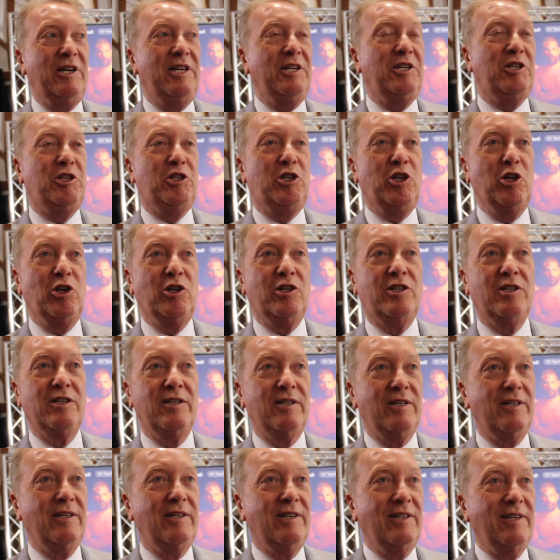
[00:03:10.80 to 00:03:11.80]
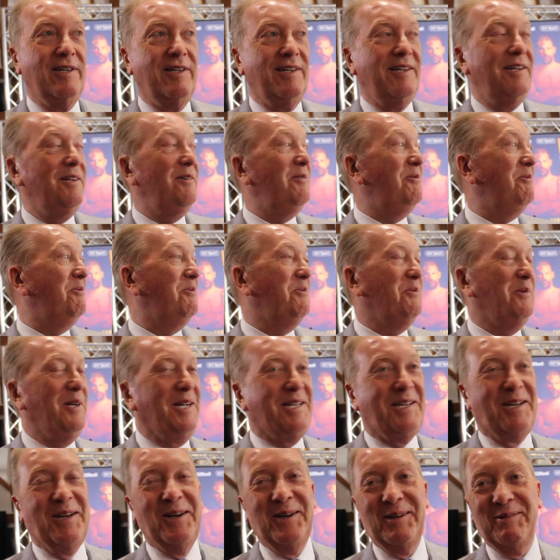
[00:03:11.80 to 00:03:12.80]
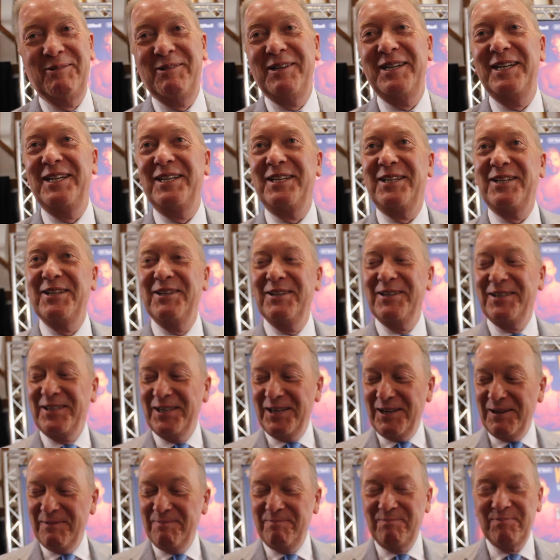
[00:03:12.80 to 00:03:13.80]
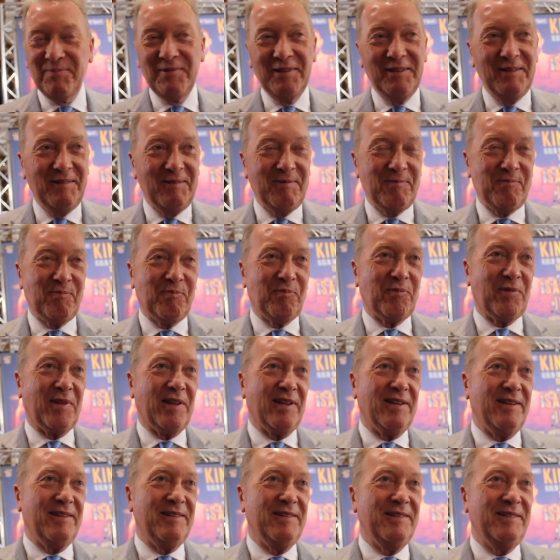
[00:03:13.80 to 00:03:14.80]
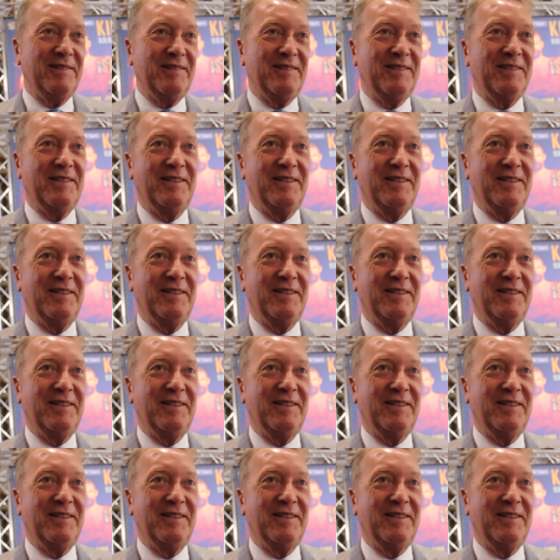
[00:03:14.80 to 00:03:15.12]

Sound check for cameras. 1, 2, 3, 4, 5, 6, 7, 8, 9, 10.